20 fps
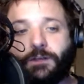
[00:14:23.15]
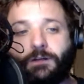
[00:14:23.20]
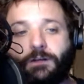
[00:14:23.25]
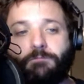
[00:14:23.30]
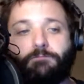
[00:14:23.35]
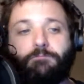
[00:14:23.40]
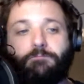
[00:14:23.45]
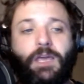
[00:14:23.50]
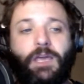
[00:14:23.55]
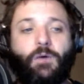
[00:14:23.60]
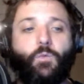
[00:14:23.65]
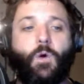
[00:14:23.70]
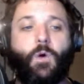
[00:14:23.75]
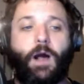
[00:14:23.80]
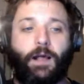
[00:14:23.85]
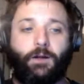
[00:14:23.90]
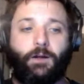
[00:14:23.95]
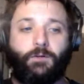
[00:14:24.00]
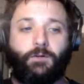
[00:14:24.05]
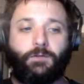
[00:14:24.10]

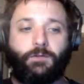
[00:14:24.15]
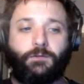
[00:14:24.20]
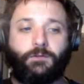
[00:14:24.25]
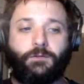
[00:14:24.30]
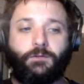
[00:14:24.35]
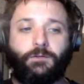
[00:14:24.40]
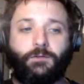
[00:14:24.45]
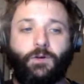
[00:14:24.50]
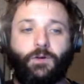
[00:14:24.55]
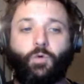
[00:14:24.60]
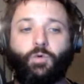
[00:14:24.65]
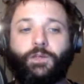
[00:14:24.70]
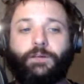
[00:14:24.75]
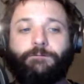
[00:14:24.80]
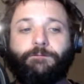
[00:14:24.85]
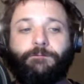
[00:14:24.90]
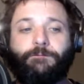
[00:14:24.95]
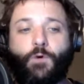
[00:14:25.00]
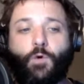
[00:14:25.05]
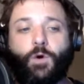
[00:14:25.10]
Meanwhile, only
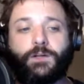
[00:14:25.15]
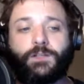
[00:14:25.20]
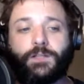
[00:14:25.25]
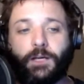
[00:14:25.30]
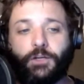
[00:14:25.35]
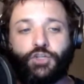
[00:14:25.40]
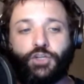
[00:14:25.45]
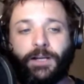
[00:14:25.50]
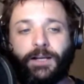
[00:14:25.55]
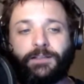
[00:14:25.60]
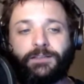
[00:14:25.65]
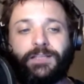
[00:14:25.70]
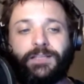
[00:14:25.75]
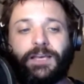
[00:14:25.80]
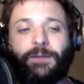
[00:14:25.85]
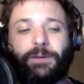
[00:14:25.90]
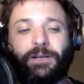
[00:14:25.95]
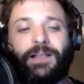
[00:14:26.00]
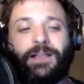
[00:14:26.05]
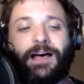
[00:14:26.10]
4 touchdowns
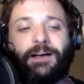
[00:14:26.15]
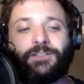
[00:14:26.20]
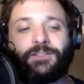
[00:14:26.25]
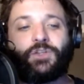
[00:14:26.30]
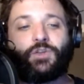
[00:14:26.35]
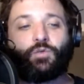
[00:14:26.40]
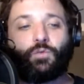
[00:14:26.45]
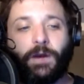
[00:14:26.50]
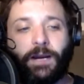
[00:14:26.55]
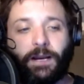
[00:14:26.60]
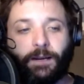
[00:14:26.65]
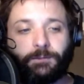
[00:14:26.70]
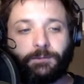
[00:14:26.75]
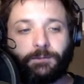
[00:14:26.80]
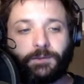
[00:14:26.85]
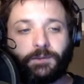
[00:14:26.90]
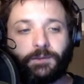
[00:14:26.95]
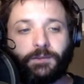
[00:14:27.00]
have been allowed to the Rams.